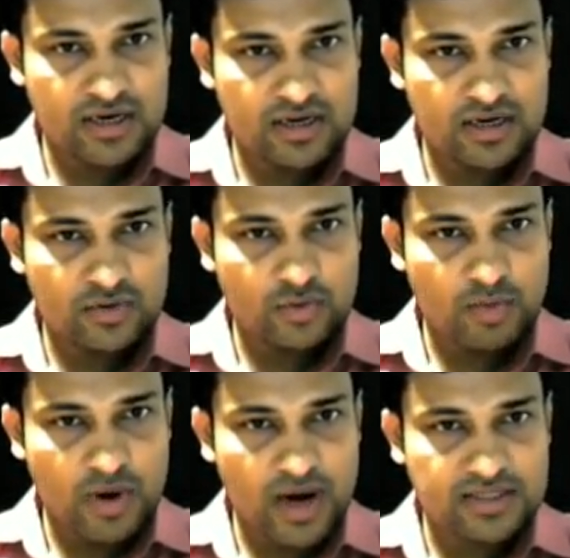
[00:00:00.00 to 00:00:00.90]
into two
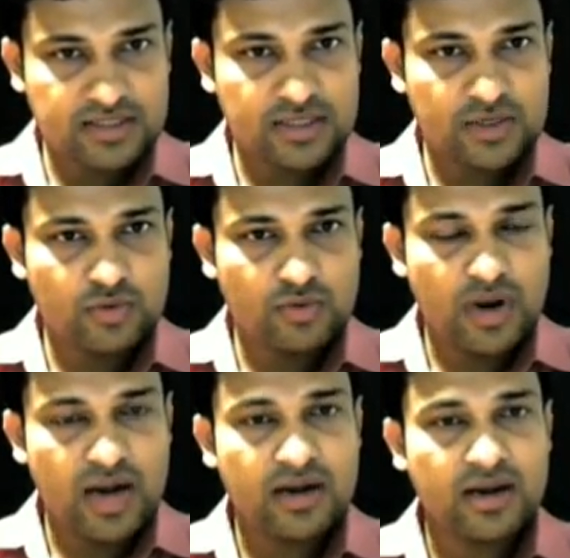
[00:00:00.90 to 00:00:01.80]
parts CU
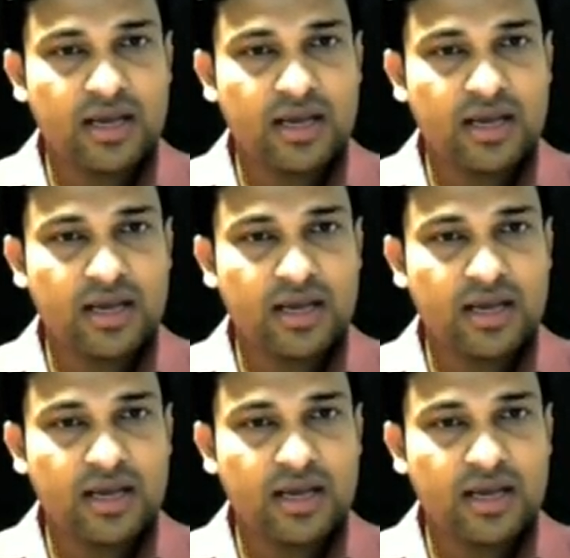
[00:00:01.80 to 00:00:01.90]
and